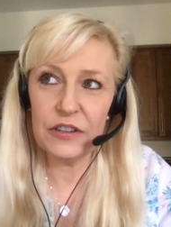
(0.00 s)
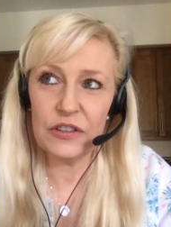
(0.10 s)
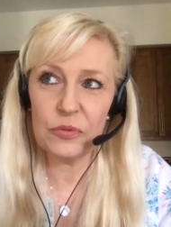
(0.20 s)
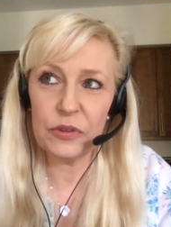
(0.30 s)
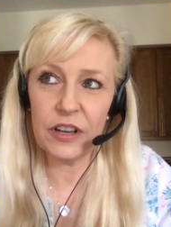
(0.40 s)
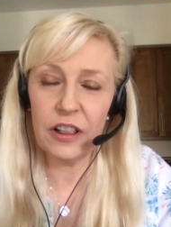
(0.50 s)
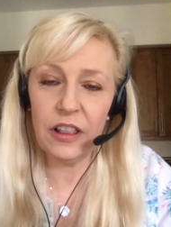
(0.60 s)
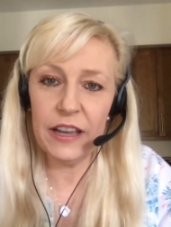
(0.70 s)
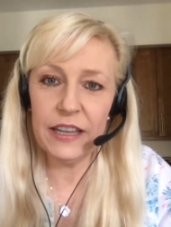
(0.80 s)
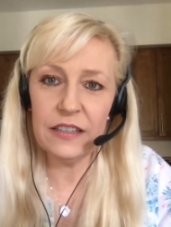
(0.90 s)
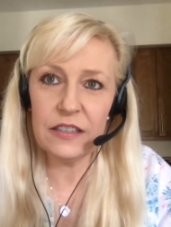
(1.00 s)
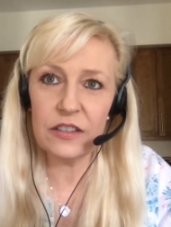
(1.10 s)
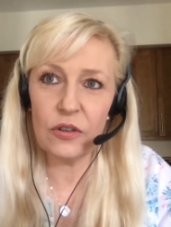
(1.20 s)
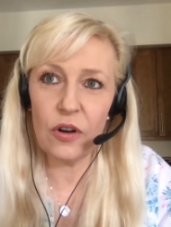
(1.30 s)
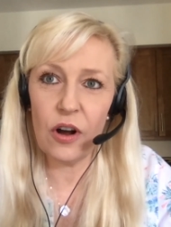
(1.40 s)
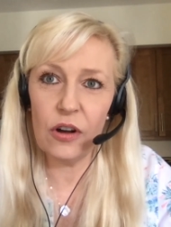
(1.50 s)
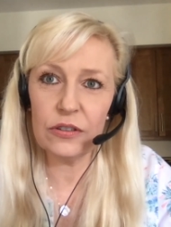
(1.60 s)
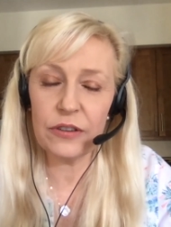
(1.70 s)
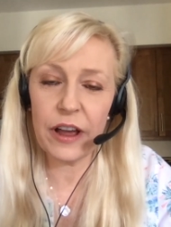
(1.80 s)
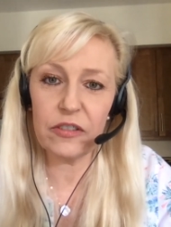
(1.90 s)
and with clients, they'll
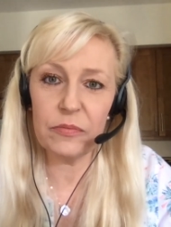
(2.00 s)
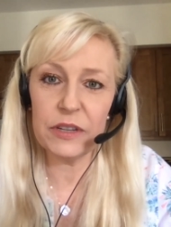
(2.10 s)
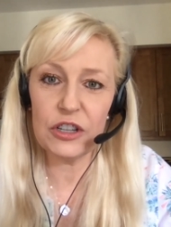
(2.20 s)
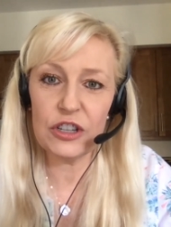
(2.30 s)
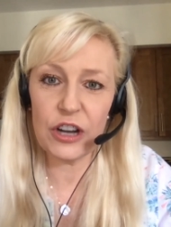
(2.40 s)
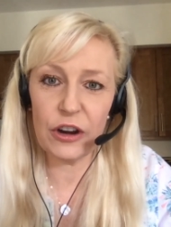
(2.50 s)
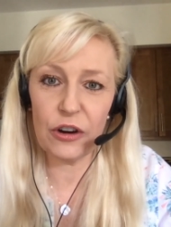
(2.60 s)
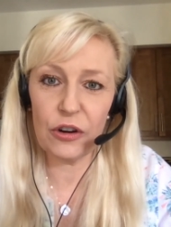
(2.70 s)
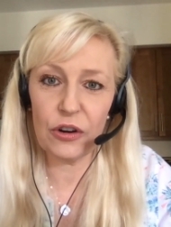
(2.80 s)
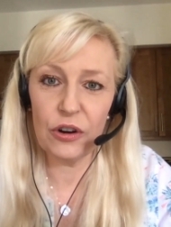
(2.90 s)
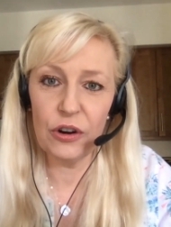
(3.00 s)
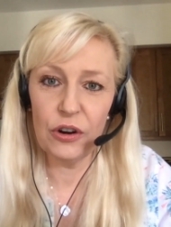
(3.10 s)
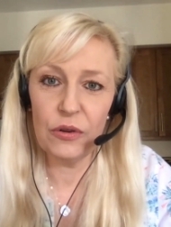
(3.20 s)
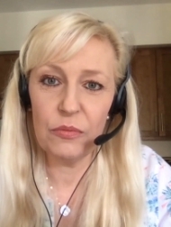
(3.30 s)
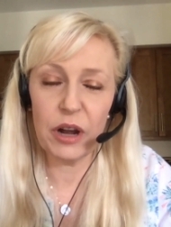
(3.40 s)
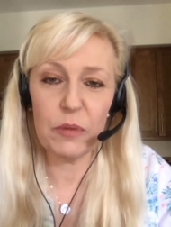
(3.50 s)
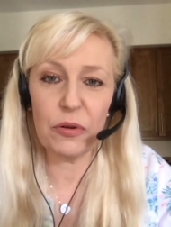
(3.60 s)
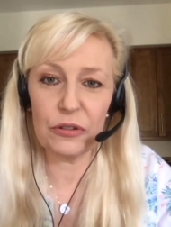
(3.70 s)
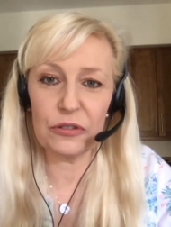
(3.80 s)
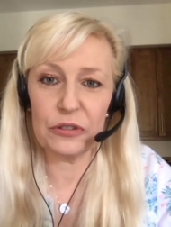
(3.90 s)
also have me share my
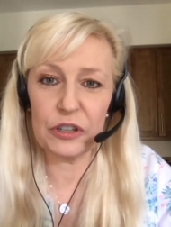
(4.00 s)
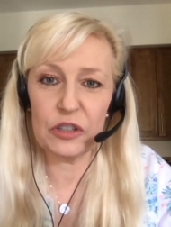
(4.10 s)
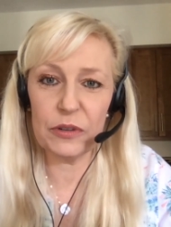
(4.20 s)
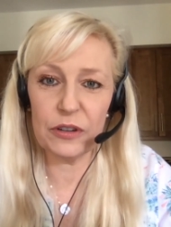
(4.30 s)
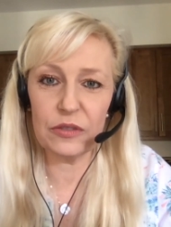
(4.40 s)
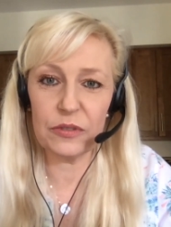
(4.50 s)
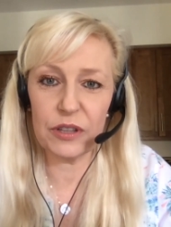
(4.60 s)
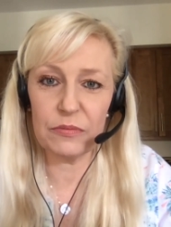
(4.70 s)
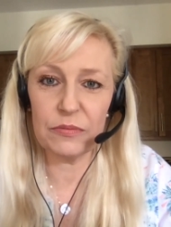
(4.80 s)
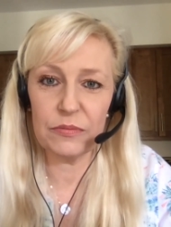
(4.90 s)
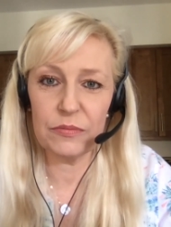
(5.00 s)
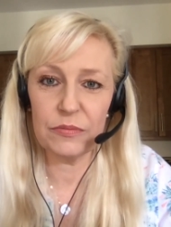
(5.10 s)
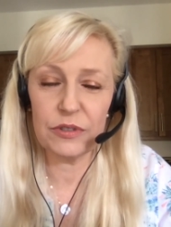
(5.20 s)
personal experience with them